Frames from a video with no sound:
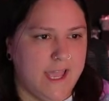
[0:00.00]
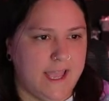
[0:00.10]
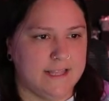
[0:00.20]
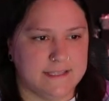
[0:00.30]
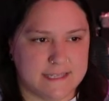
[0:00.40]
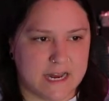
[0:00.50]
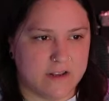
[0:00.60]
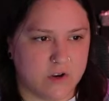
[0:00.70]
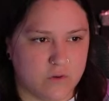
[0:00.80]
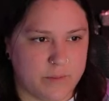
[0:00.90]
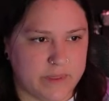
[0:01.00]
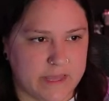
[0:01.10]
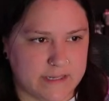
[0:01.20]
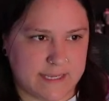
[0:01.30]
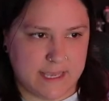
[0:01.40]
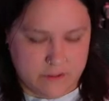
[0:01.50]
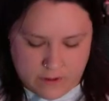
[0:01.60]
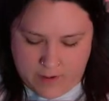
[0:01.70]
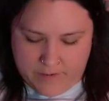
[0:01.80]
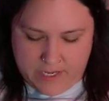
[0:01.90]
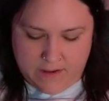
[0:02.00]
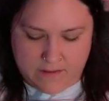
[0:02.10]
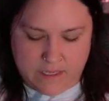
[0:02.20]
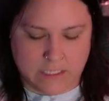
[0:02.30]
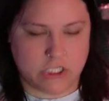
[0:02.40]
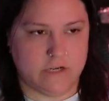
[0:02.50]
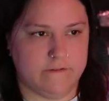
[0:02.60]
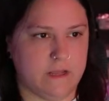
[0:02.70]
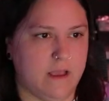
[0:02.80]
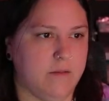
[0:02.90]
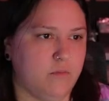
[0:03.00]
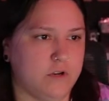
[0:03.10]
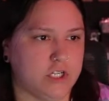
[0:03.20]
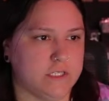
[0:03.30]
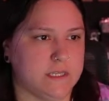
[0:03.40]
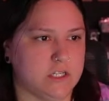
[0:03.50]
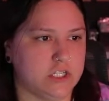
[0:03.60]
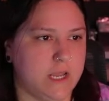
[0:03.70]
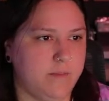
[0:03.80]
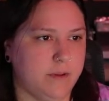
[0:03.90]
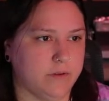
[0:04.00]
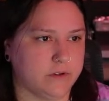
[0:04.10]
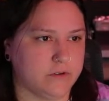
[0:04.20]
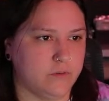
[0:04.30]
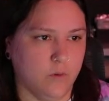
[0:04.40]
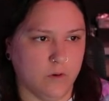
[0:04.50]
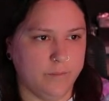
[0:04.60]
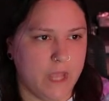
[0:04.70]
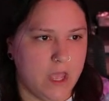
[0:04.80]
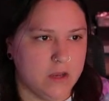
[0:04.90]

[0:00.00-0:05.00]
Instead of grouping that together, I'm going to hit that Shift M, which is that shape builder tool.